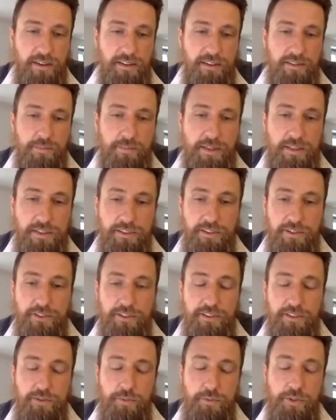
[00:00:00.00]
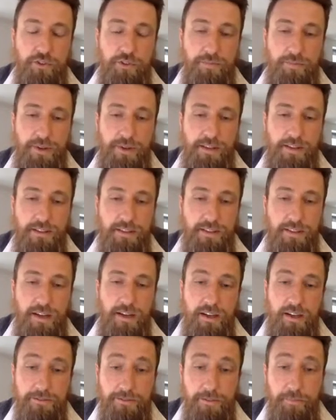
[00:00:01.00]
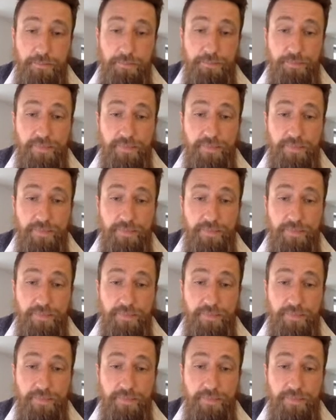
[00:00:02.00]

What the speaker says: split your distribution panel in half